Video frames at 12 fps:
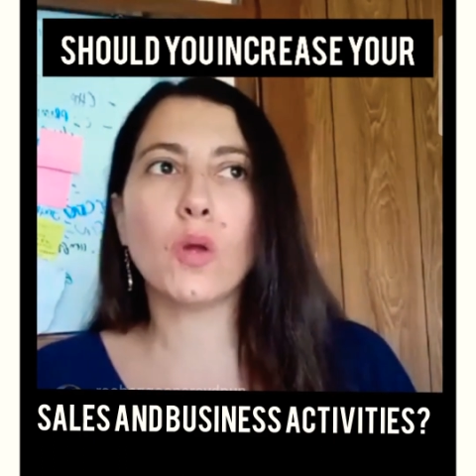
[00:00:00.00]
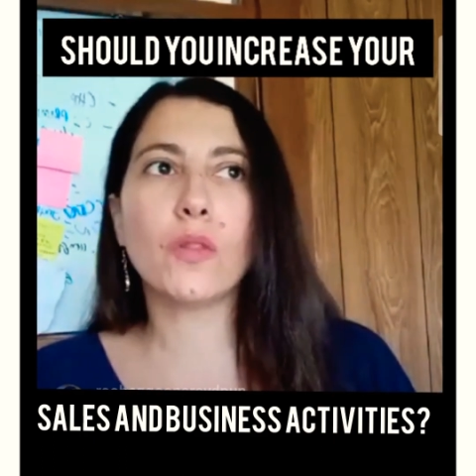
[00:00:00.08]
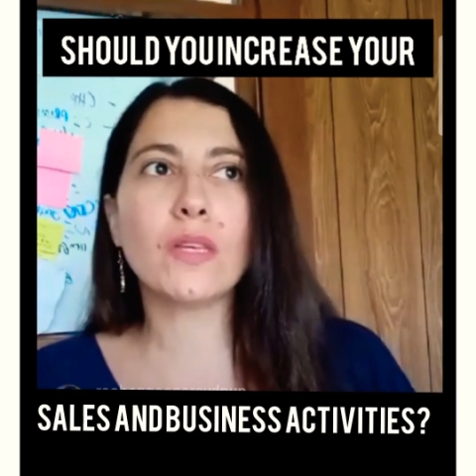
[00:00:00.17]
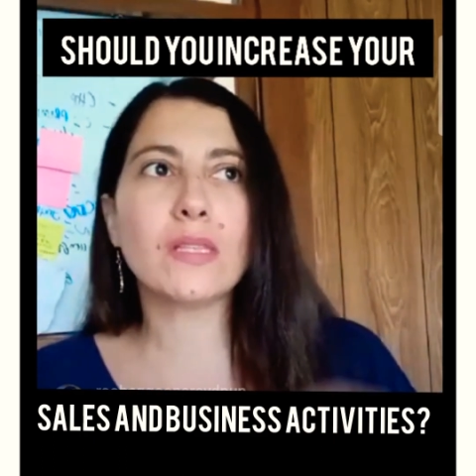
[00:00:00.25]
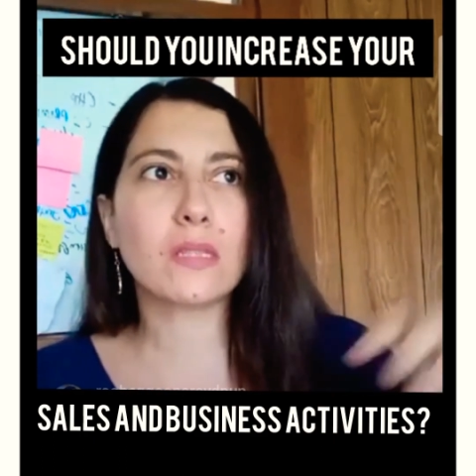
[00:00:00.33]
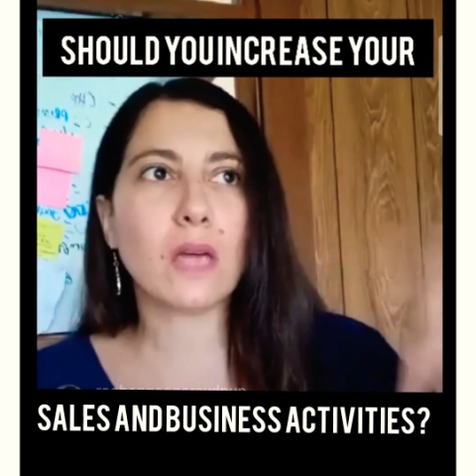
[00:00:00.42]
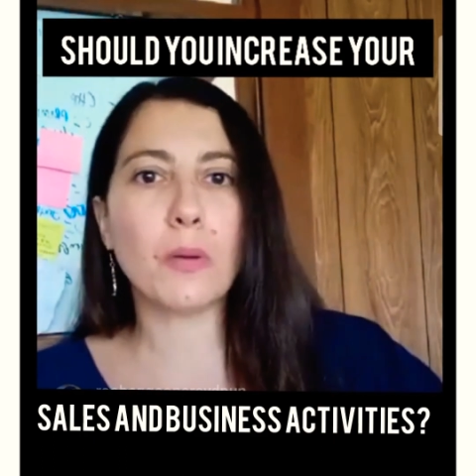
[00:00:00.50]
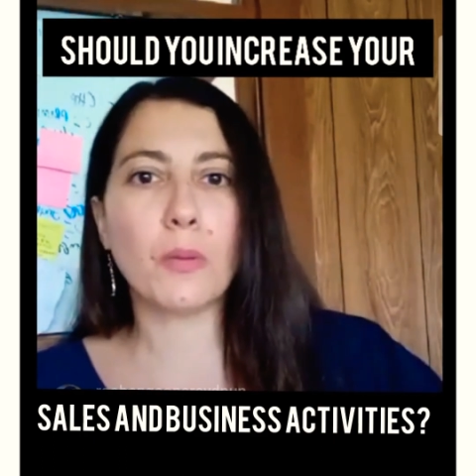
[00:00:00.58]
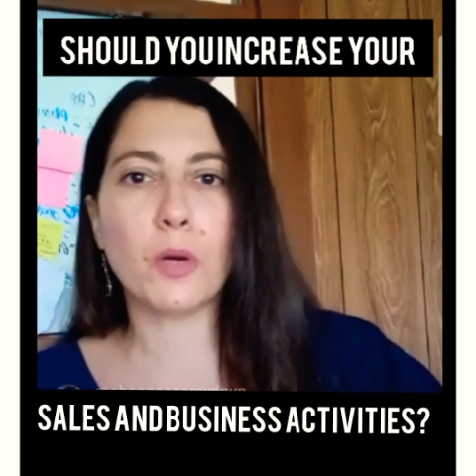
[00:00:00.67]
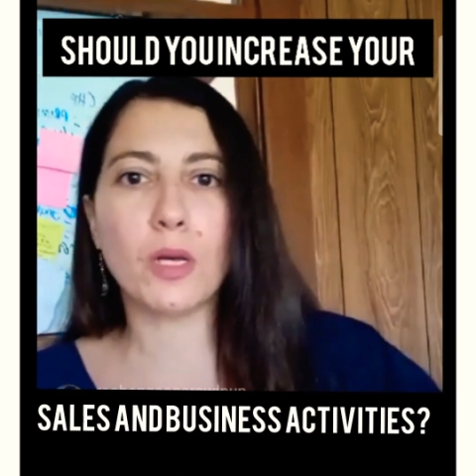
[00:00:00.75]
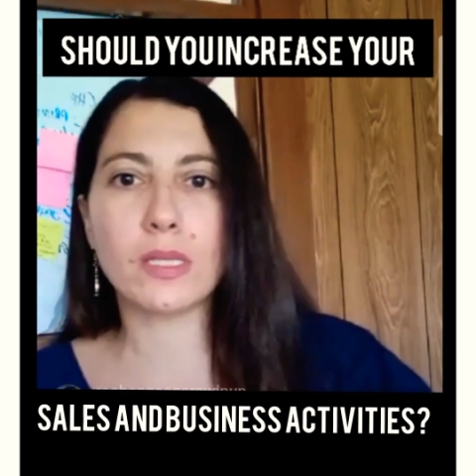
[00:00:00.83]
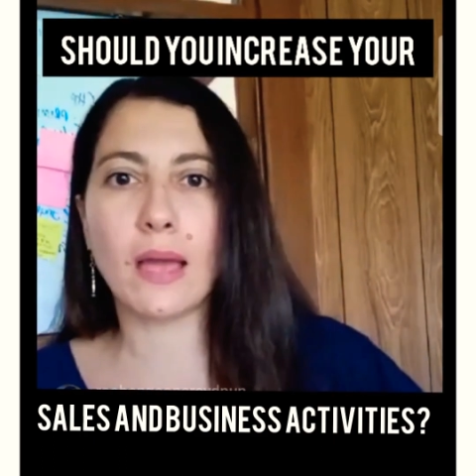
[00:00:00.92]
this type of
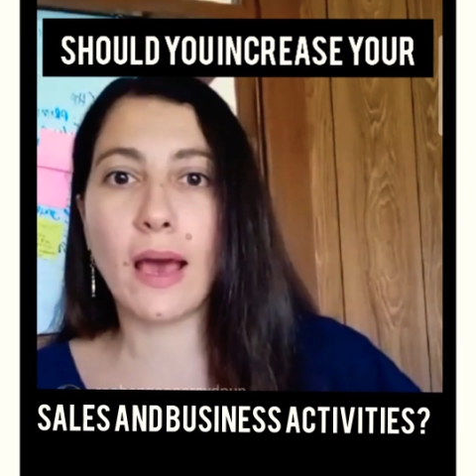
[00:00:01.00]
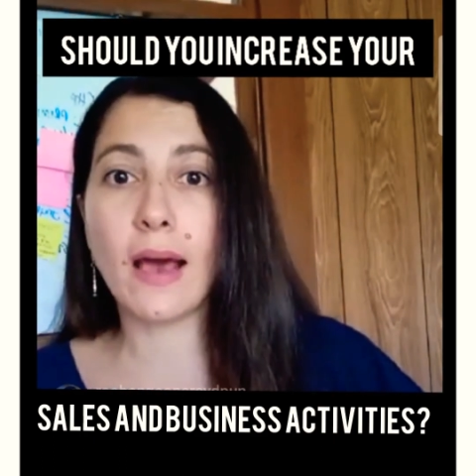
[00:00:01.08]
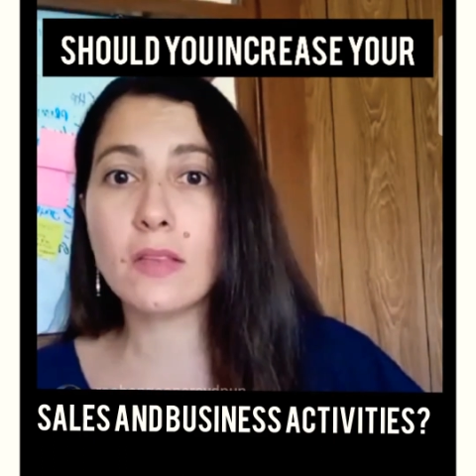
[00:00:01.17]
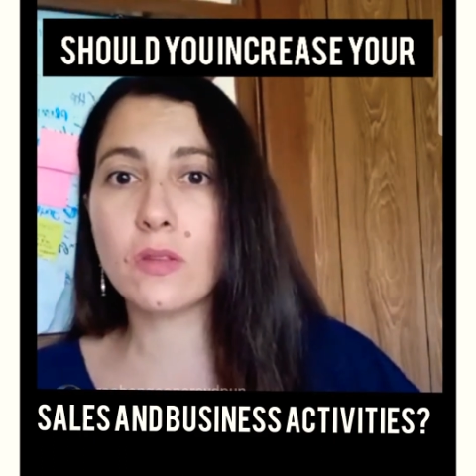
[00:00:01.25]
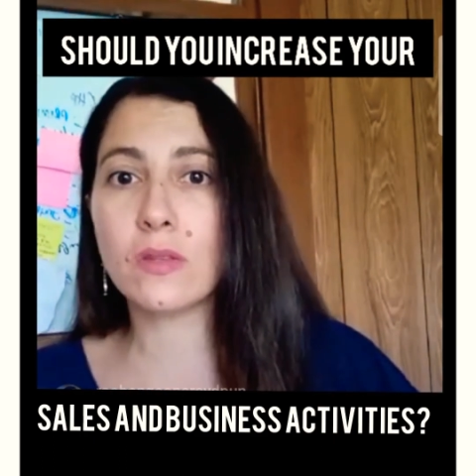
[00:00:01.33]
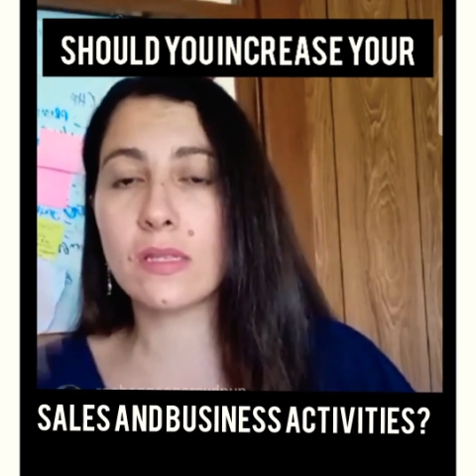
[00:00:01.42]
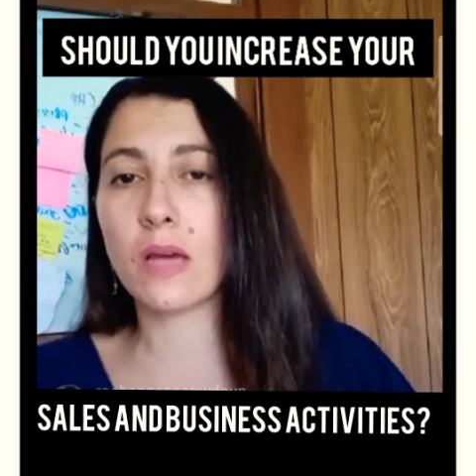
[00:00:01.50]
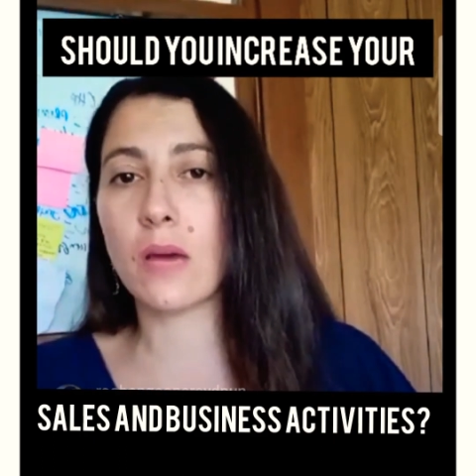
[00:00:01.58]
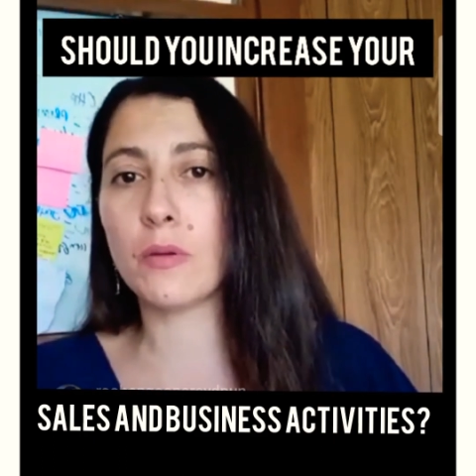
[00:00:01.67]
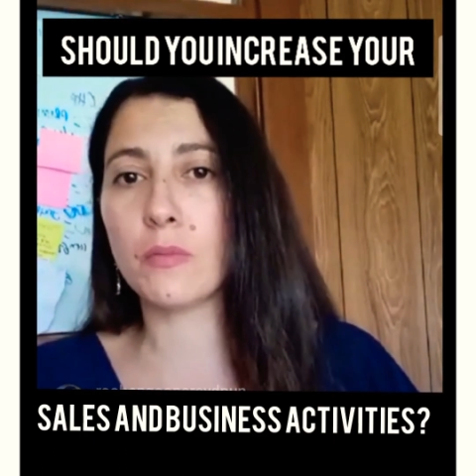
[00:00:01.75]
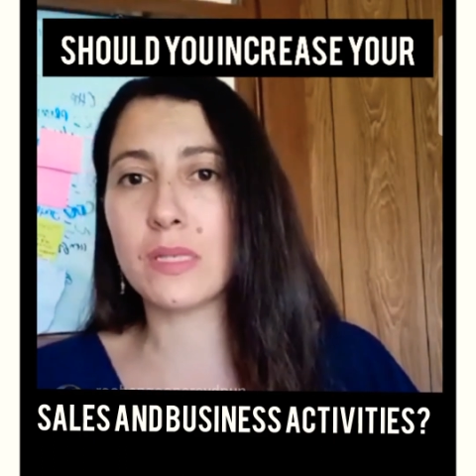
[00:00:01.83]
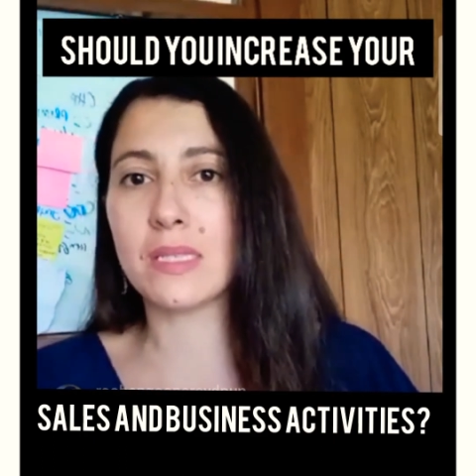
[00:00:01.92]
person has, or this type of
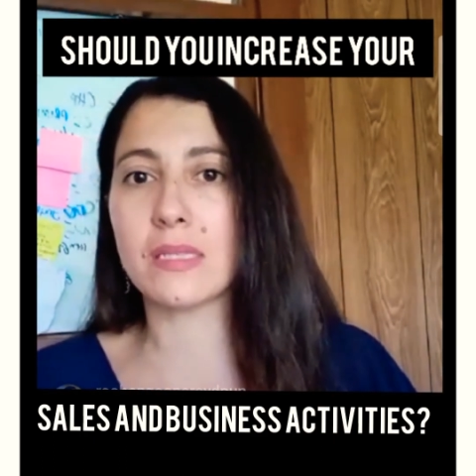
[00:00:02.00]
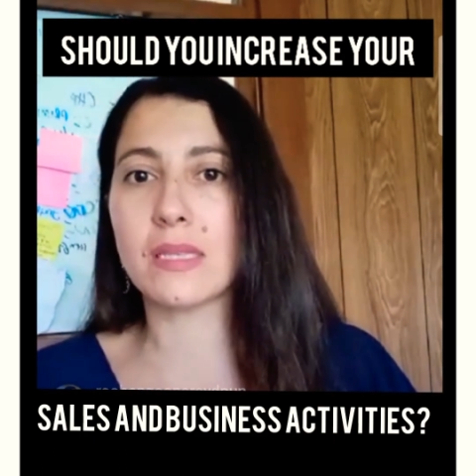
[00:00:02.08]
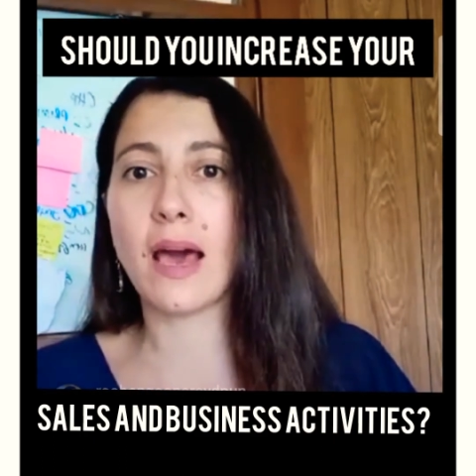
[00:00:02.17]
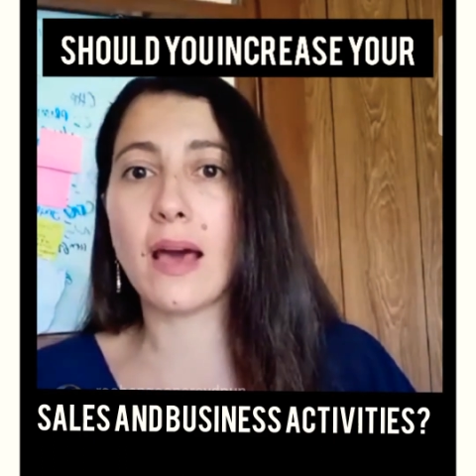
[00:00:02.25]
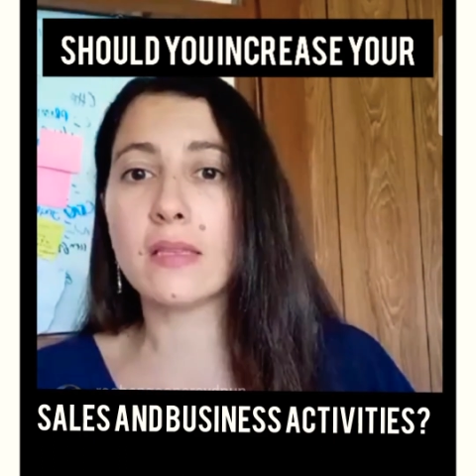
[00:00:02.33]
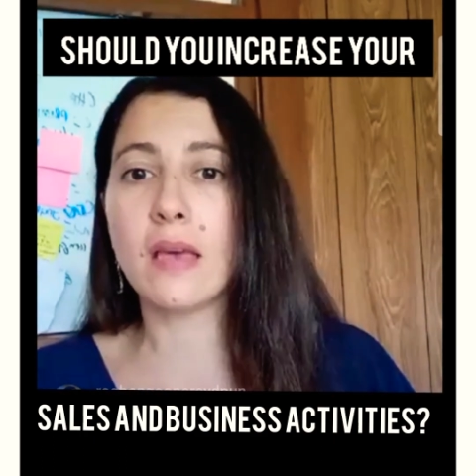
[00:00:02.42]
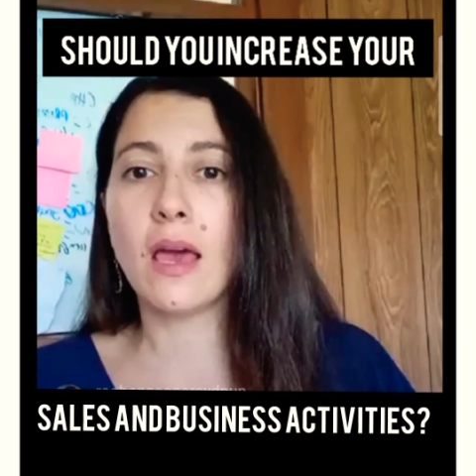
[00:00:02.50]
business has,